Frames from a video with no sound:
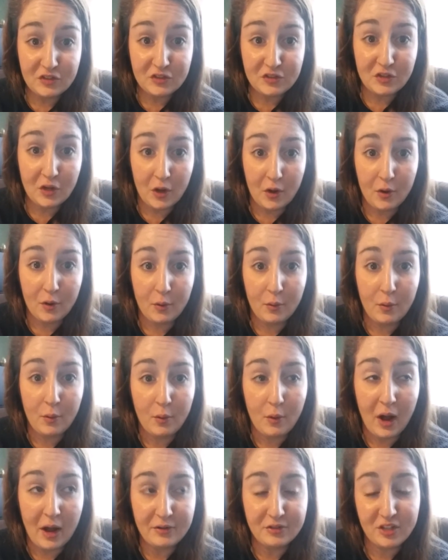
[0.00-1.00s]

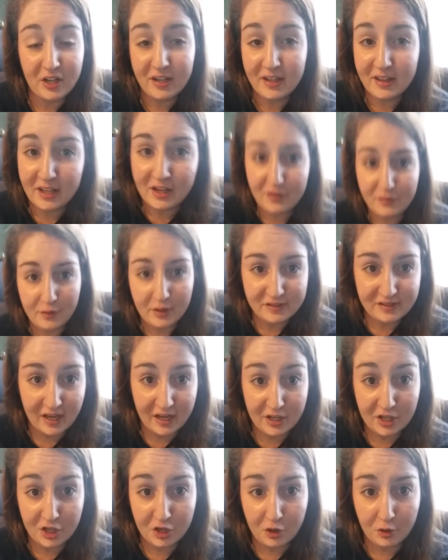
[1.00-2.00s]
So I was trying to think of ways that
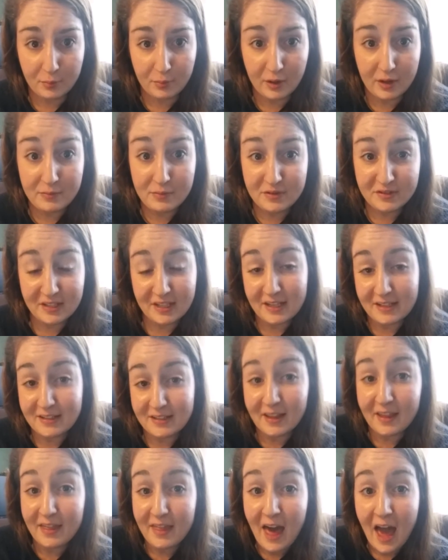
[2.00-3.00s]
I can incorporate music
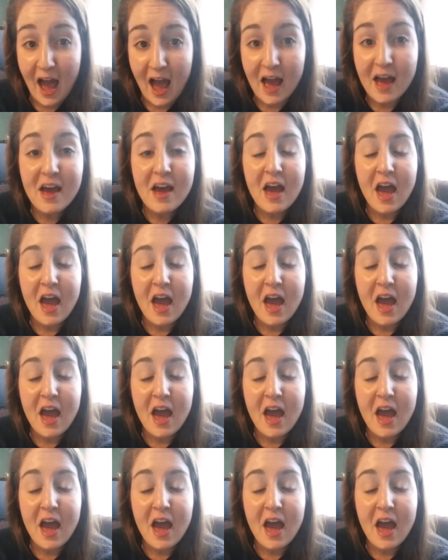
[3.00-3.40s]
into that.